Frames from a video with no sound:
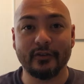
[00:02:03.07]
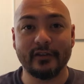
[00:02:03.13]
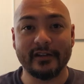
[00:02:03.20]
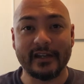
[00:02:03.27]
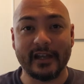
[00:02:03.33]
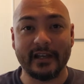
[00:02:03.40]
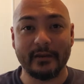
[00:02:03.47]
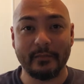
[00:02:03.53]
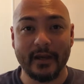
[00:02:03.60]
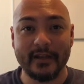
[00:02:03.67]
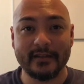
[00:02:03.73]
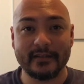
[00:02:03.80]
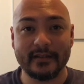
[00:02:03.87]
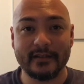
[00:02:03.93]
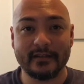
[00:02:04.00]
on a daily
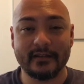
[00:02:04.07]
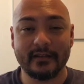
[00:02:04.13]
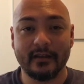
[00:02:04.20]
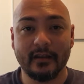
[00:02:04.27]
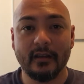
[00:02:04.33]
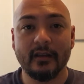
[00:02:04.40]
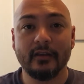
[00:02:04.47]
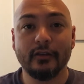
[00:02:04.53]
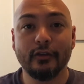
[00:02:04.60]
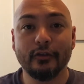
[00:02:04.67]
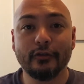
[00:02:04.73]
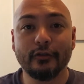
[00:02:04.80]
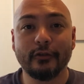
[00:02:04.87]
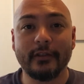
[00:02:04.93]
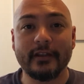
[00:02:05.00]
basis. You
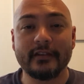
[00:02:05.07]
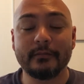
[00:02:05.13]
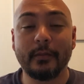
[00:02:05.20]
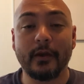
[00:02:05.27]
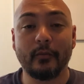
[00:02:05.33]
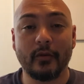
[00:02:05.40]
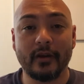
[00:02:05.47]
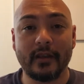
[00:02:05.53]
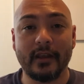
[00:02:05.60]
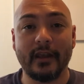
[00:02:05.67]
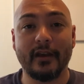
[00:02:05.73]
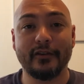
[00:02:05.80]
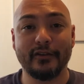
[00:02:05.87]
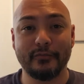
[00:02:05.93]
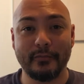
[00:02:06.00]
do this by working
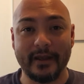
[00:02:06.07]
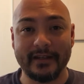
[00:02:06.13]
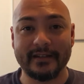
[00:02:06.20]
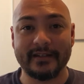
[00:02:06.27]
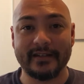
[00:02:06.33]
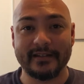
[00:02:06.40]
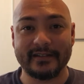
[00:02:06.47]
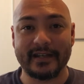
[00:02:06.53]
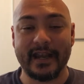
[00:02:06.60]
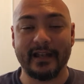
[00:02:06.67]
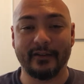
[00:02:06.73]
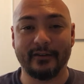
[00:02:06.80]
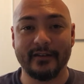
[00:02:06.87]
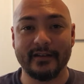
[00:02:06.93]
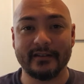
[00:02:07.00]
out your maintenance
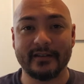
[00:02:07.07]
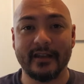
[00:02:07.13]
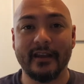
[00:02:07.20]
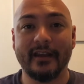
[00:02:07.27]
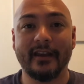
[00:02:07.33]
calories